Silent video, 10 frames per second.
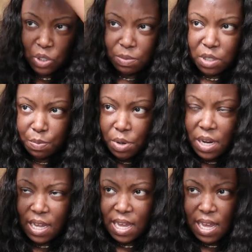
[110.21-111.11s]
So just
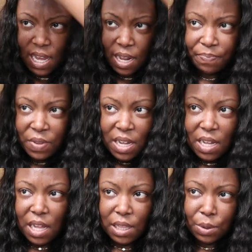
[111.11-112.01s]
putting in
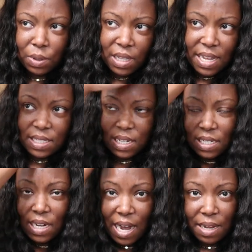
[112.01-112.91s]
a little less
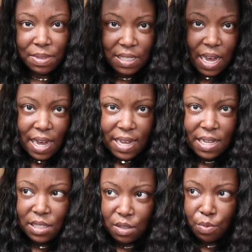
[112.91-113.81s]
than a dime
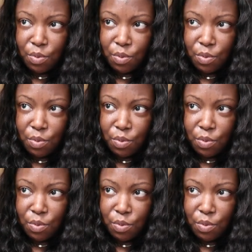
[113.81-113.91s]
size,